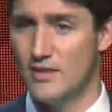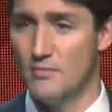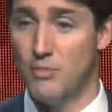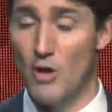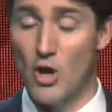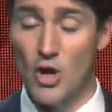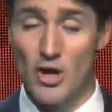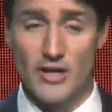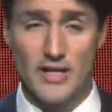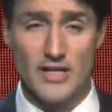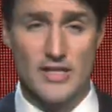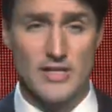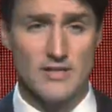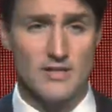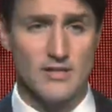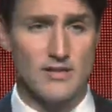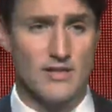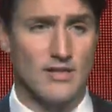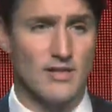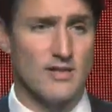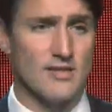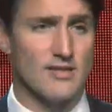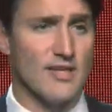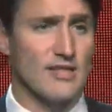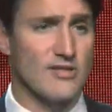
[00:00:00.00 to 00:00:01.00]
bodies
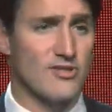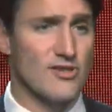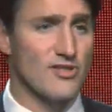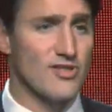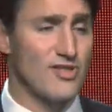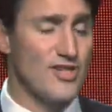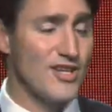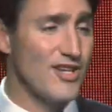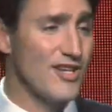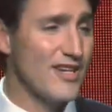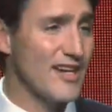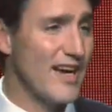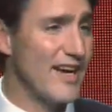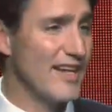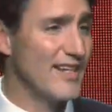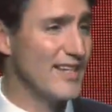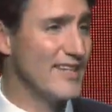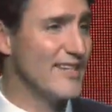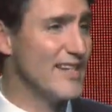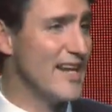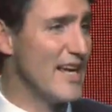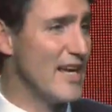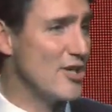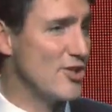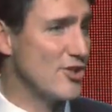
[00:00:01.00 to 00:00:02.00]
such as the
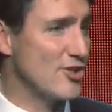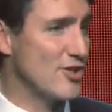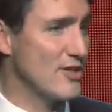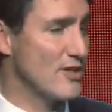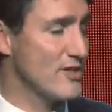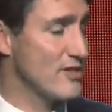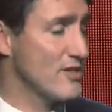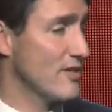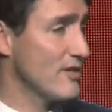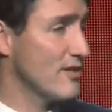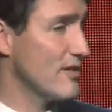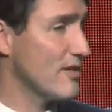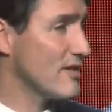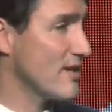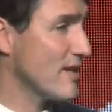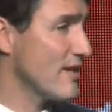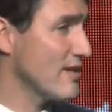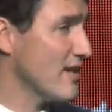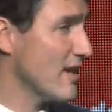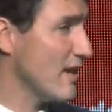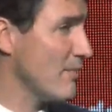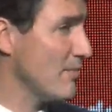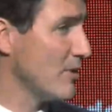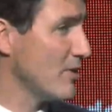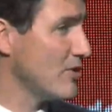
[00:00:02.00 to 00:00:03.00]
United Nations and the
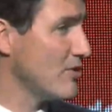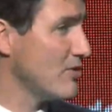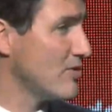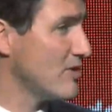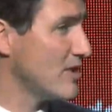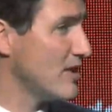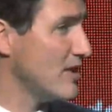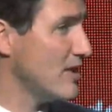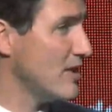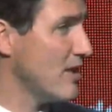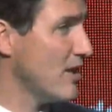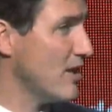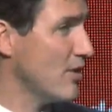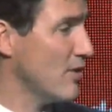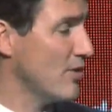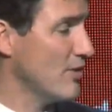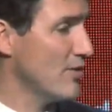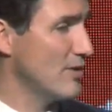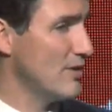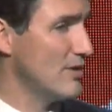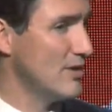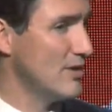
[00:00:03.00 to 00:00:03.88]
WTO.